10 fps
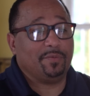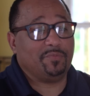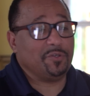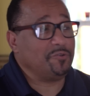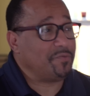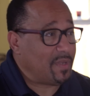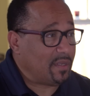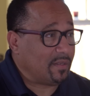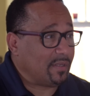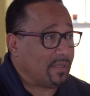abused
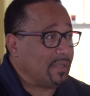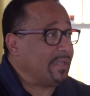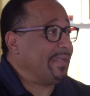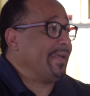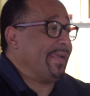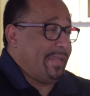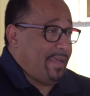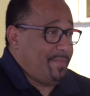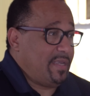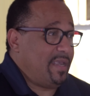me, and
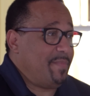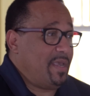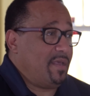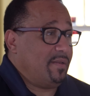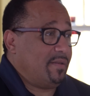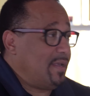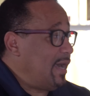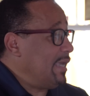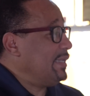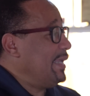I'm a gay man,
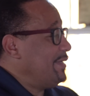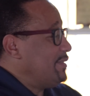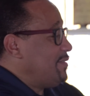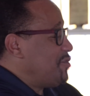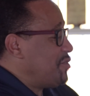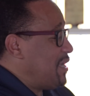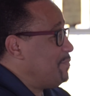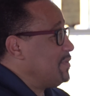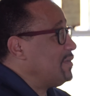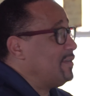I liked the
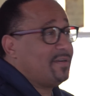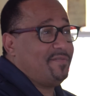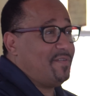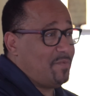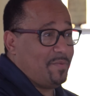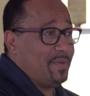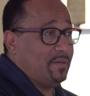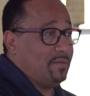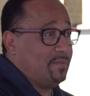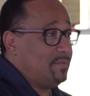shape and the look of a woman.
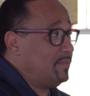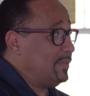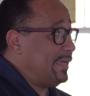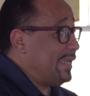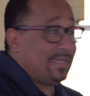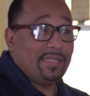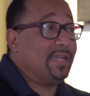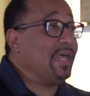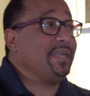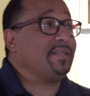And I
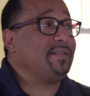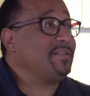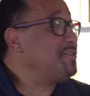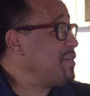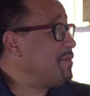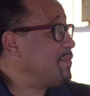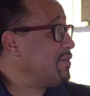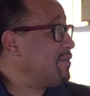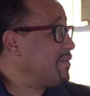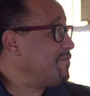didn't like the shape
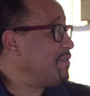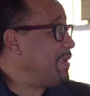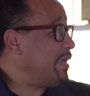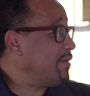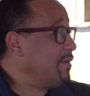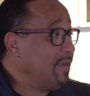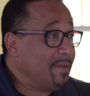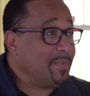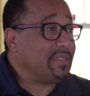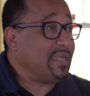and the look of a man.
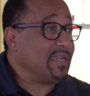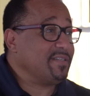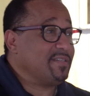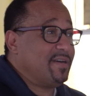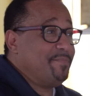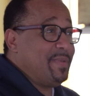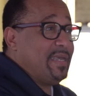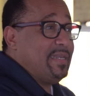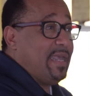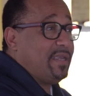But then I saw a
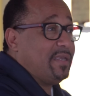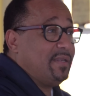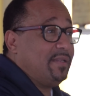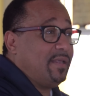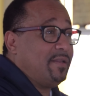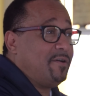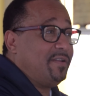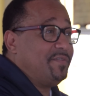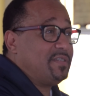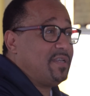man naked, and
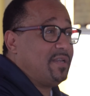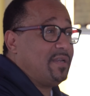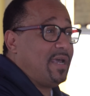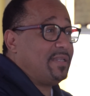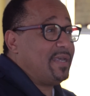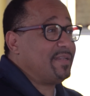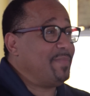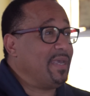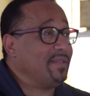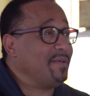all of a sudden I like
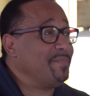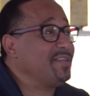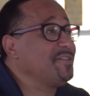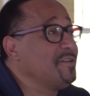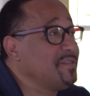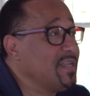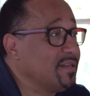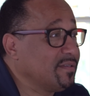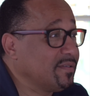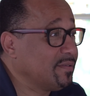men. That makes no
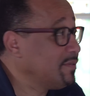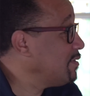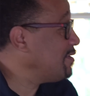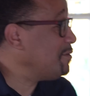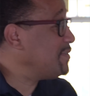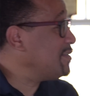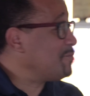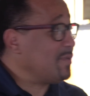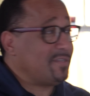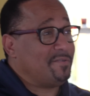sense. No
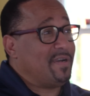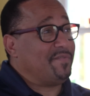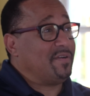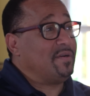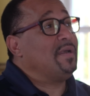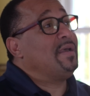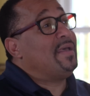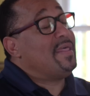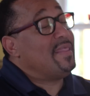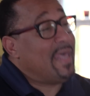sense whatsoever.
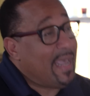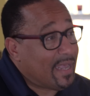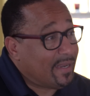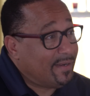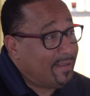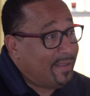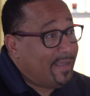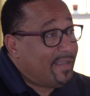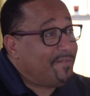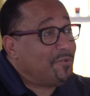Then,
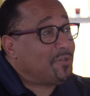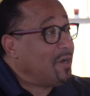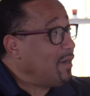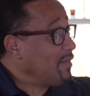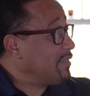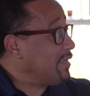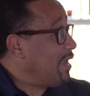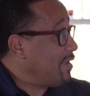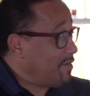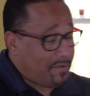if you talk to
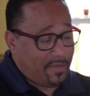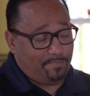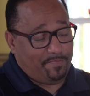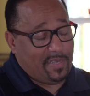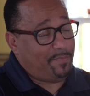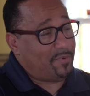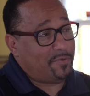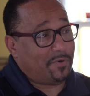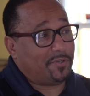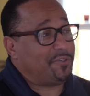gay, I know
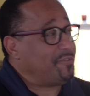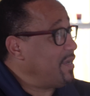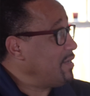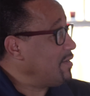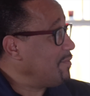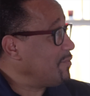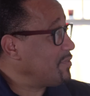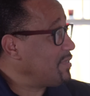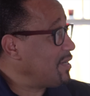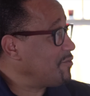people who are straight and
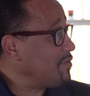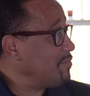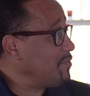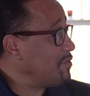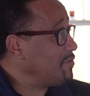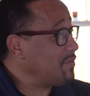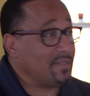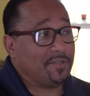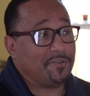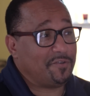were sexually
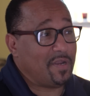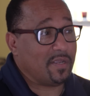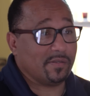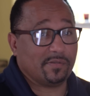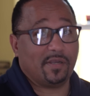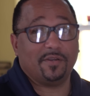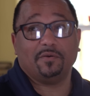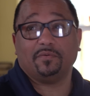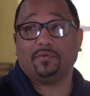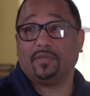abused, and they're straight. I
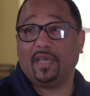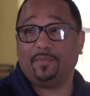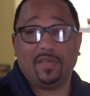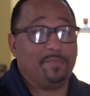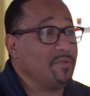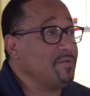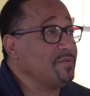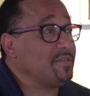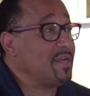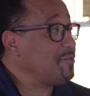know gay people who
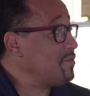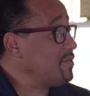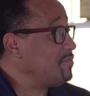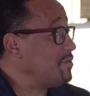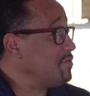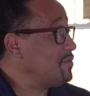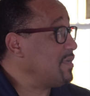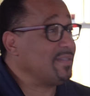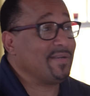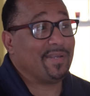were sexually
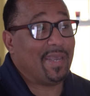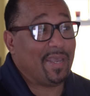abused, and they're